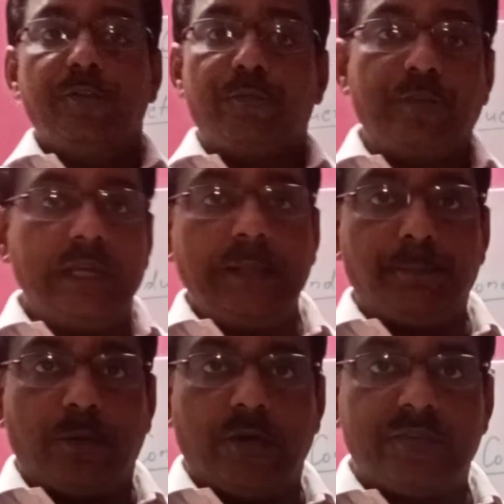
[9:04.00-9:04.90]
free
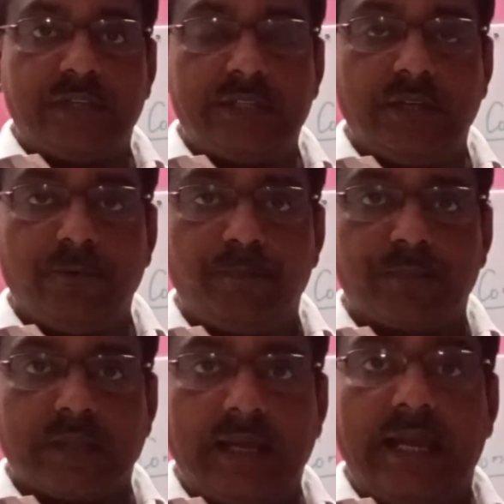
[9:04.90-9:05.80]
positive
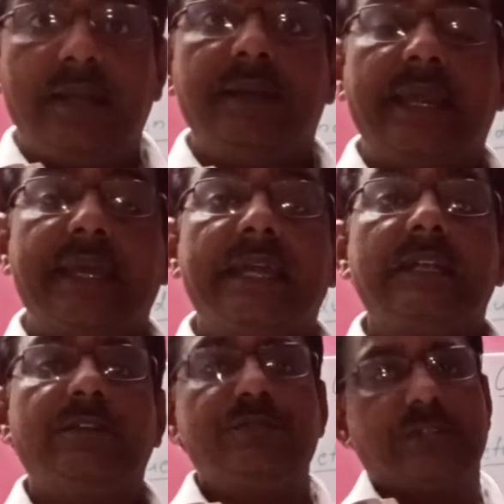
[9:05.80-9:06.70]
and
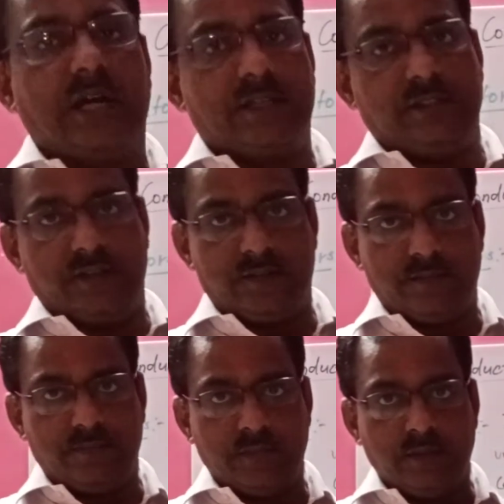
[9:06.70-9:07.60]
negative charges.
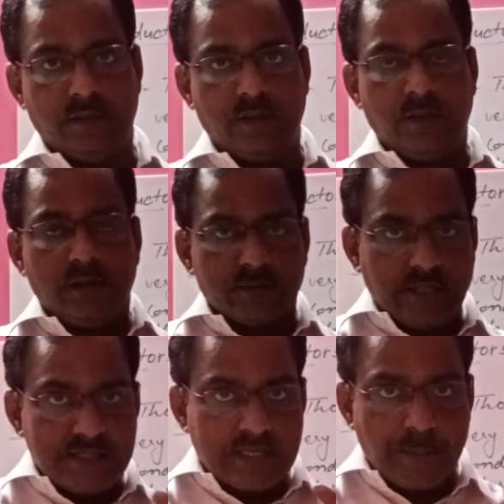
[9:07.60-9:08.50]

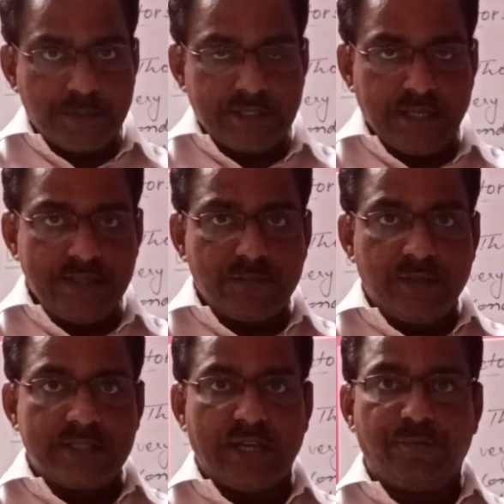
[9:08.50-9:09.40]
The substance
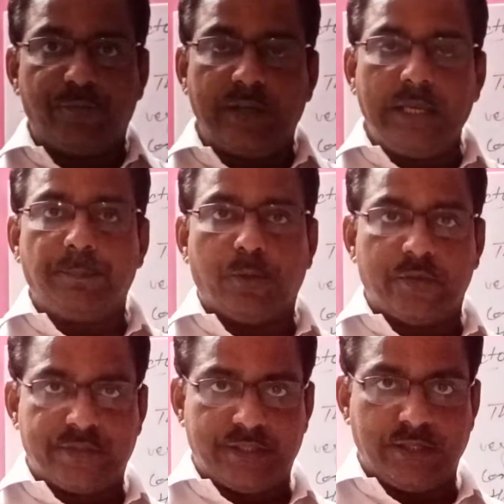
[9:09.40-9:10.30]
which have free
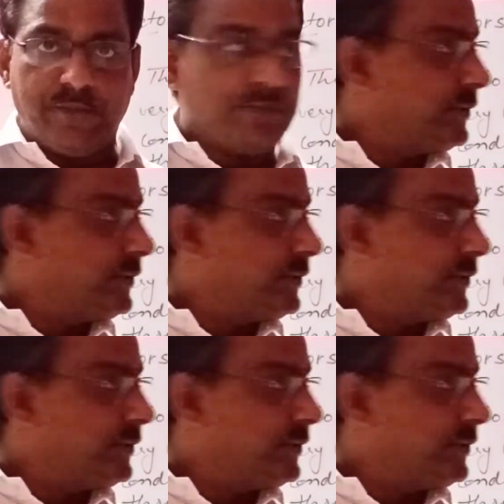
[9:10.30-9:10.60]
positive,